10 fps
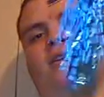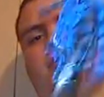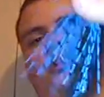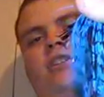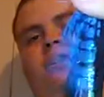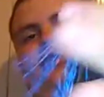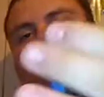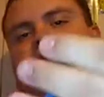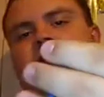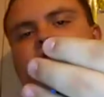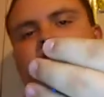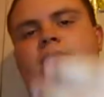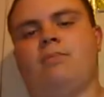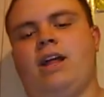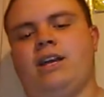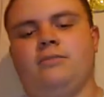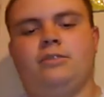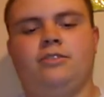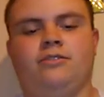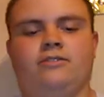This here is a black and
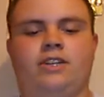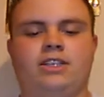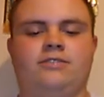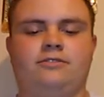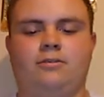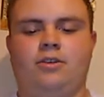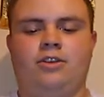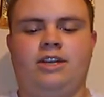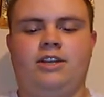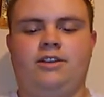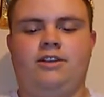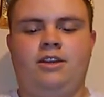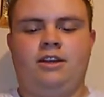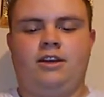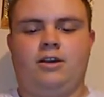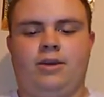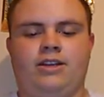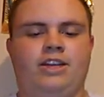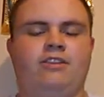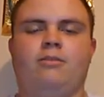blue finesse football head. I
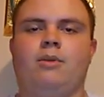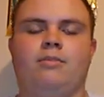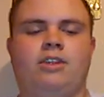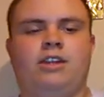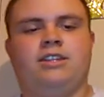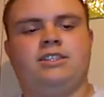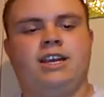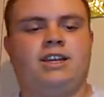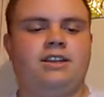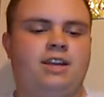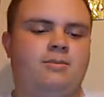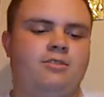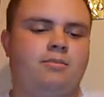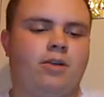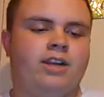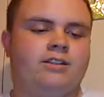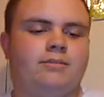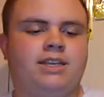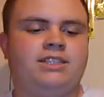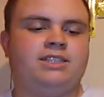can't remember the exact name of the brand that
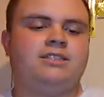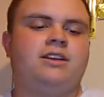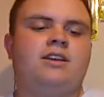makes it.